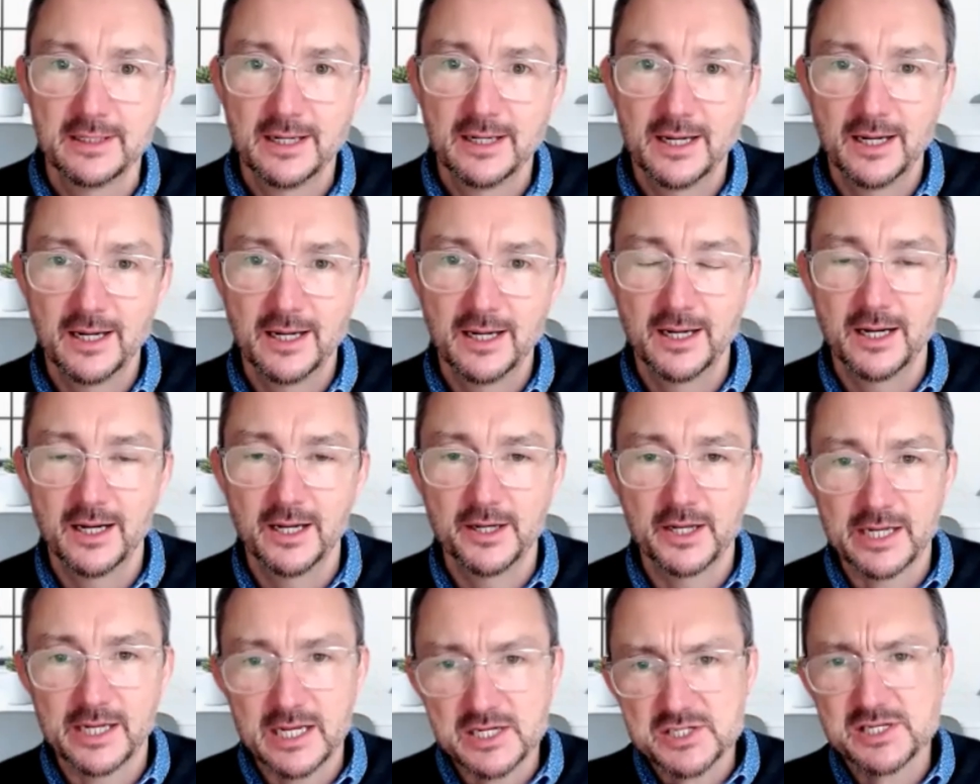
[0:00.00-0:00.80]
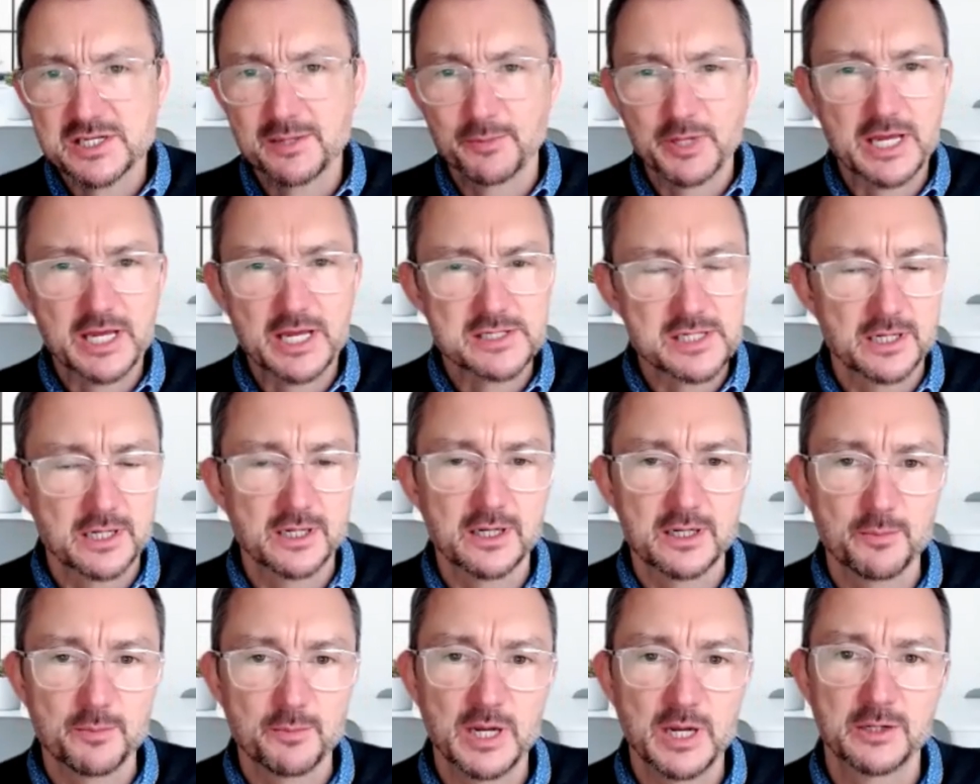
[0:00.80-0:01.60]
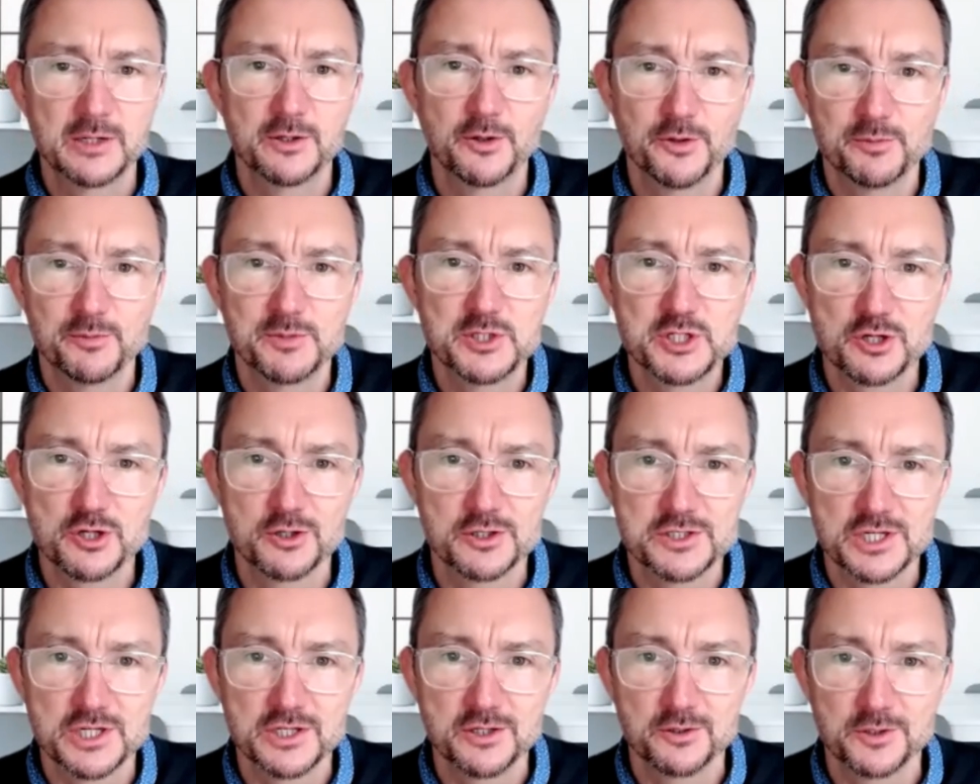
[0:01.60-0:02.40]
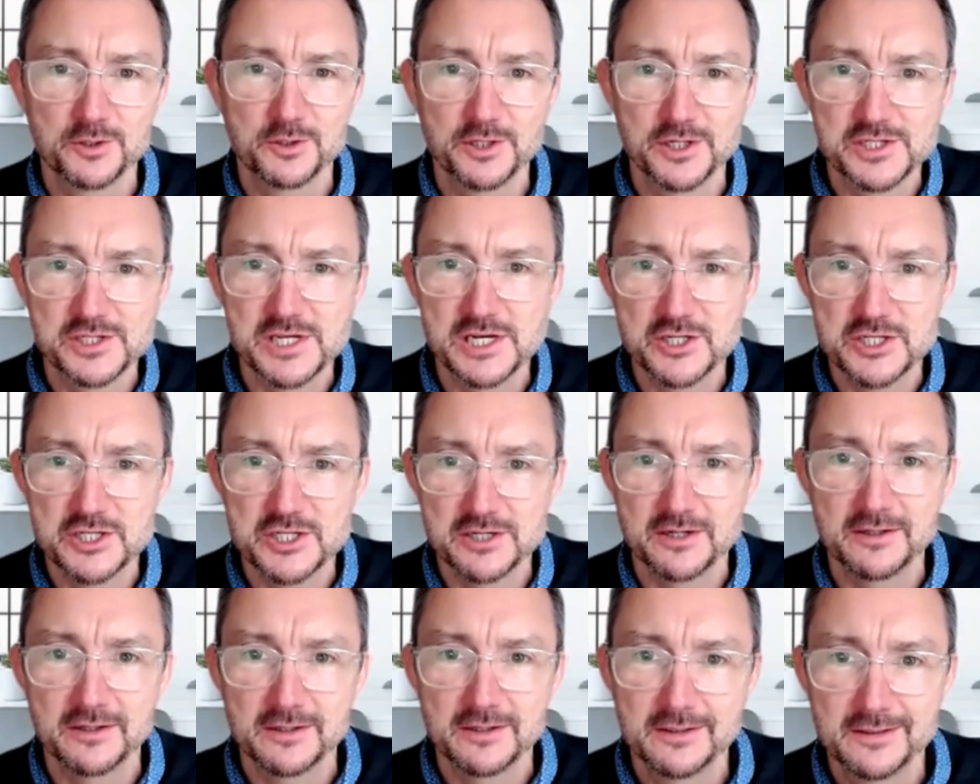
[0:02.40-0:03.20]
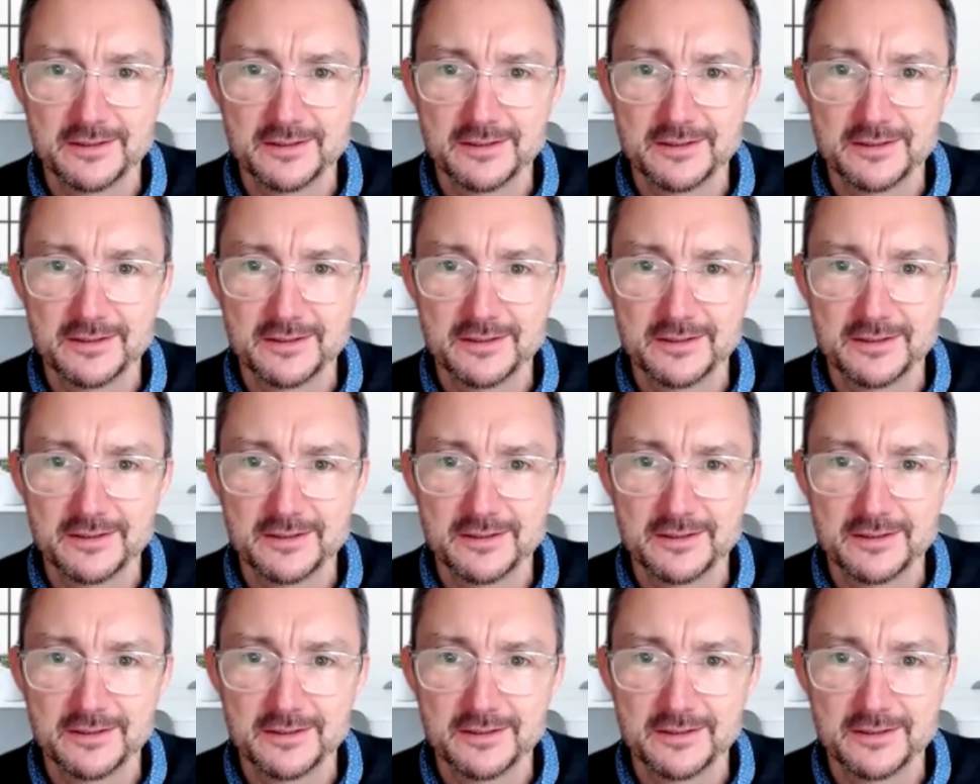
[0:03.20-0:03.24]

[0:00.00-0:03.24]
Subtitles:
And I guess some of that's going to depend on the maturity of the organization.